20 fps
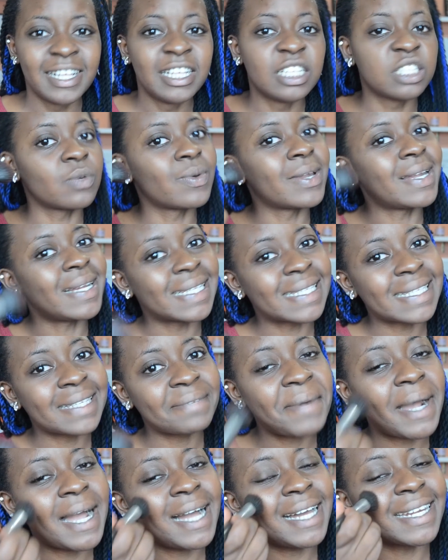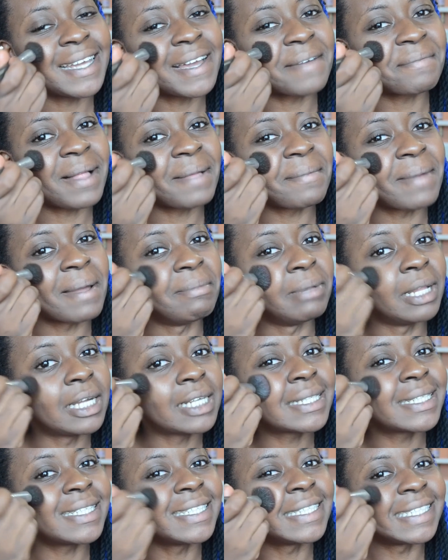So when I smile and I apply my
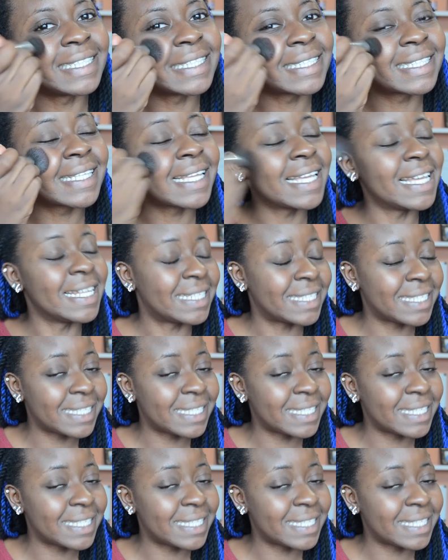blush, it